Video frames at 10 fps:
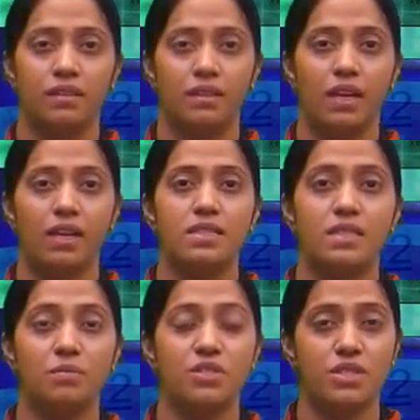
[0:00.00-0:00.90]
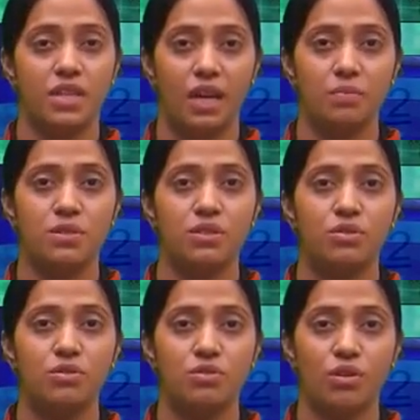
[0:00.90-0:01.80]
There are some steps
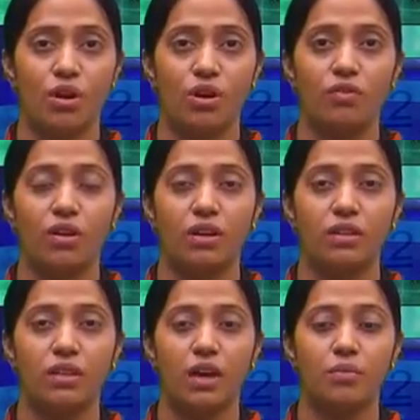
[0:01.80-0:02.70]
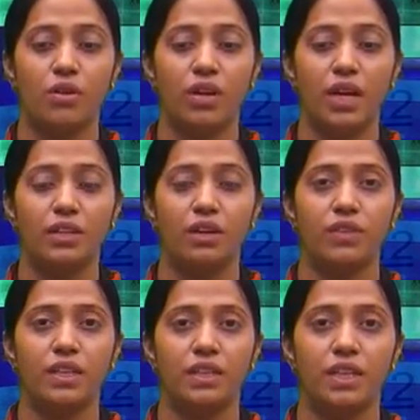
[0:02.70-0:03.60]
to solve the above kind of
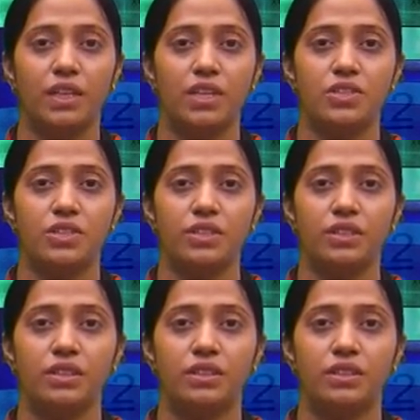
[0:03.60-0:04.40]
the integration.